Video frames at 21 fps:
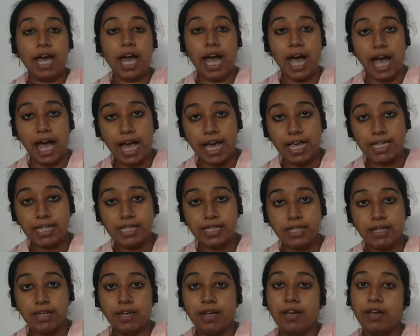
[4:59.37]
has
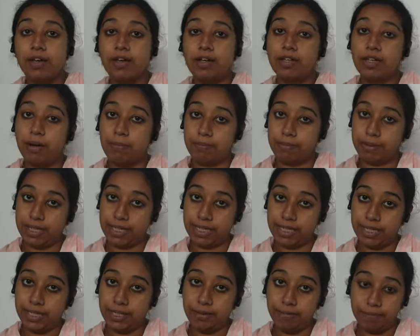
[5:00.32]

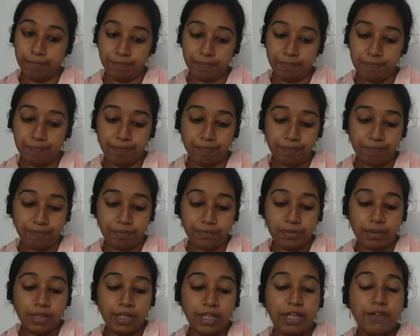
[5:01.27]
completed.
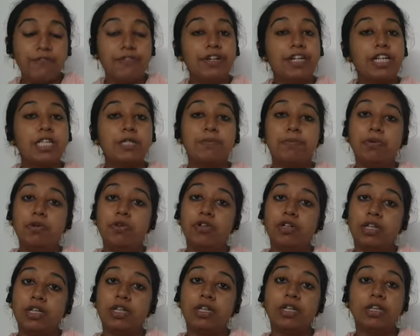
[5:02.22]
If it is
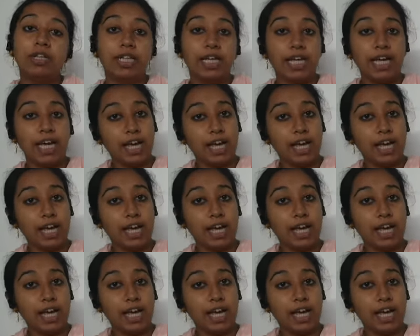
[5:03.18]
plural, they